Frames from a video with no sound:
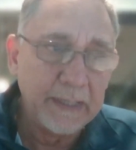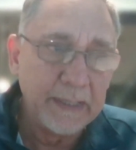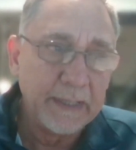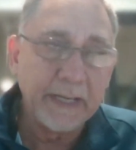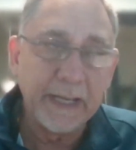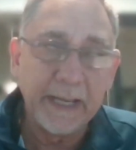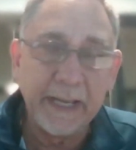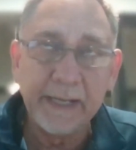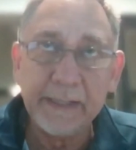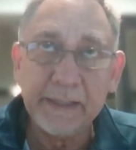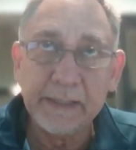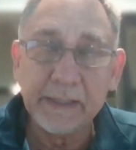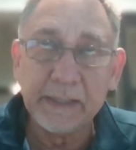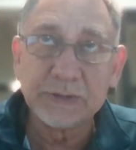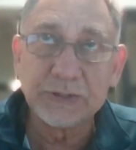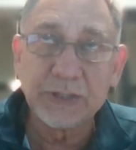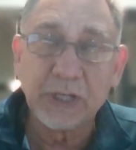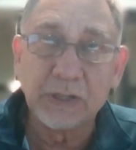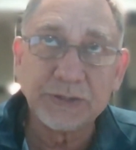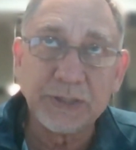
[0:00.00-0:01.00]
And
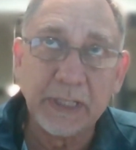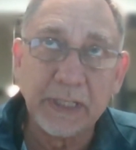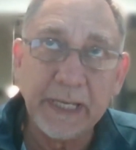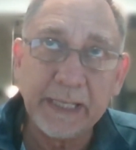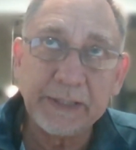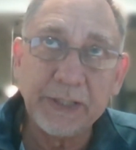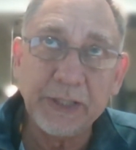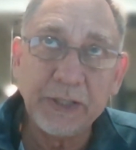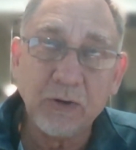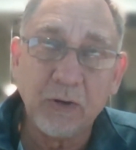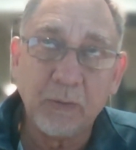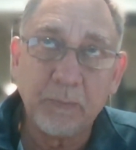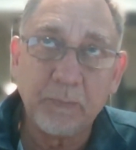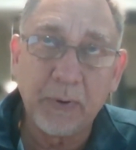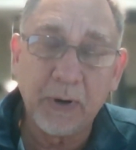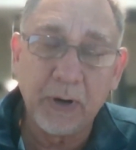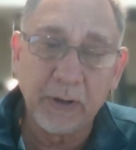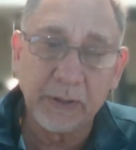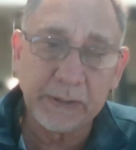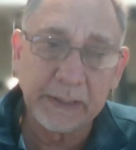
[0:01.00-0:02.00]
so selecting your
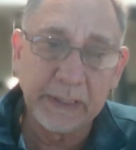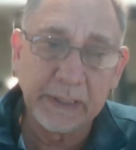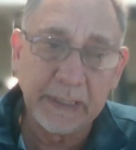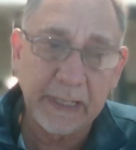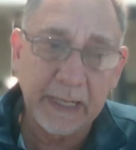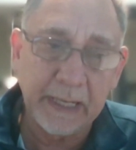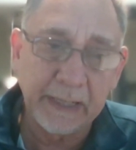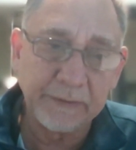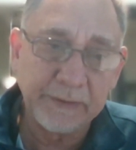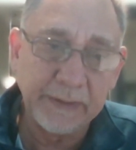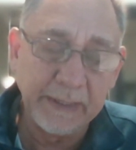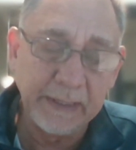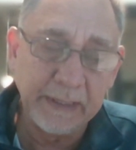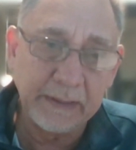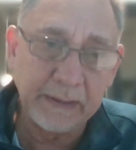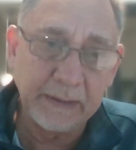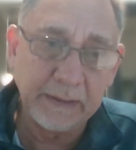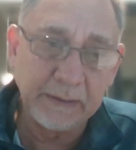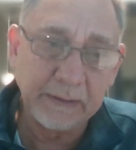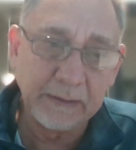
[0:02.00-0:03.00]
partner, I think
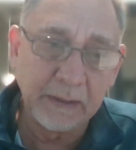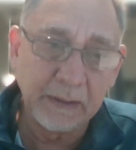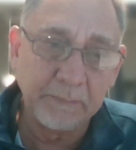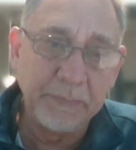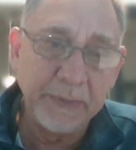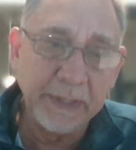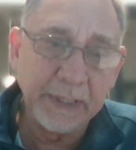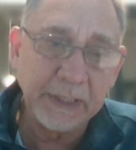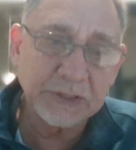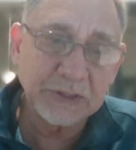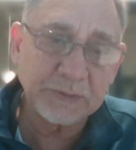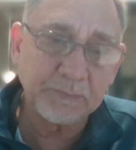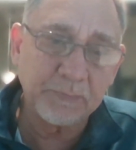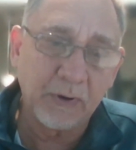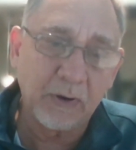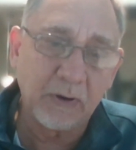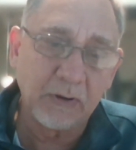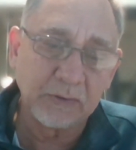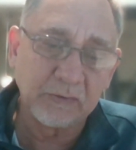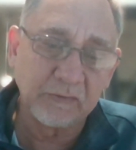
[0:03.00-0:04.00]
the biggest
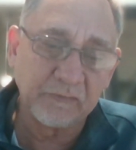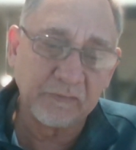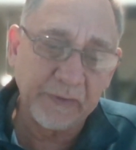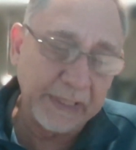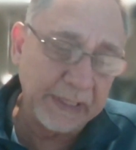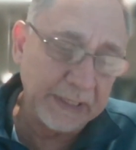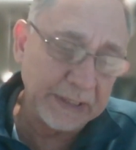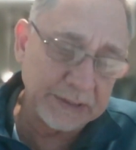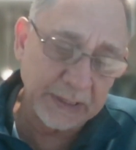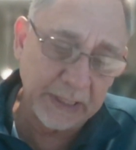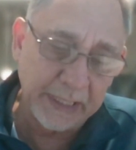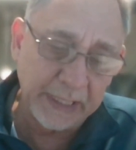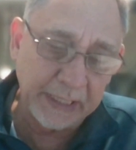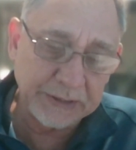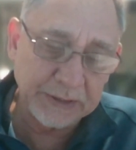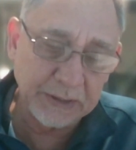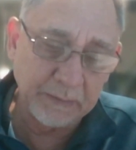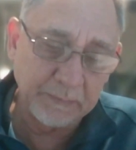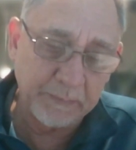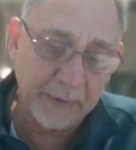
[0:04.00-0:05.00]
part of any
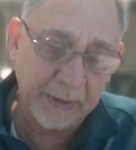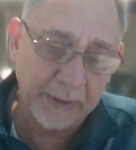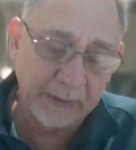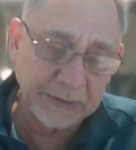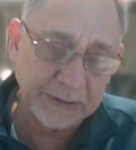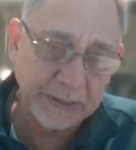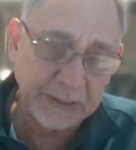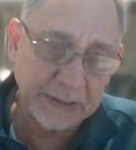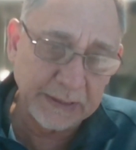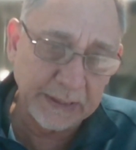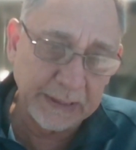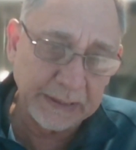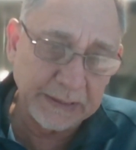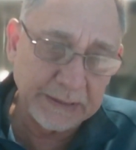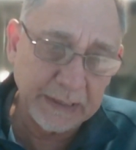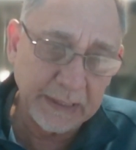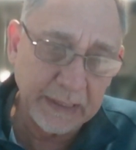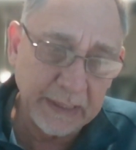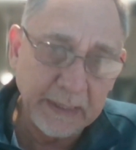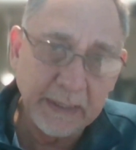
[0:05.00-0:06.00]
selection process
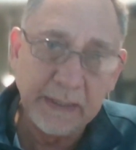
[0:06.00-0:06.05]
is